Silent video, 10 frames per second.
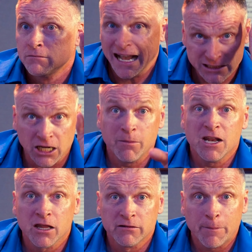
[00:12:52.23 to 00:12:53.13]
That's going to
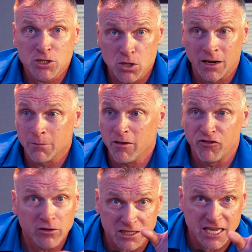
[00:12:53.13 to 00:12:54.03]
be another episode. I'm going to be
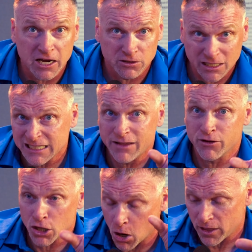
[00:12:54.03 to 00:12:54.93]
full of tears. Let's not
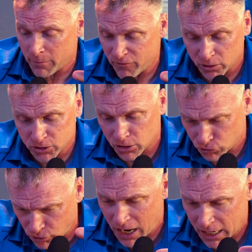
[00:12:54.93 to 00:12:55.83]
even go there before I start
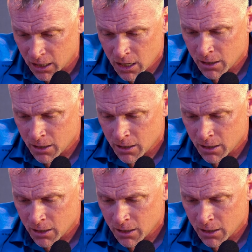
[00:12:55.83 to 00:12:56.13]
crying.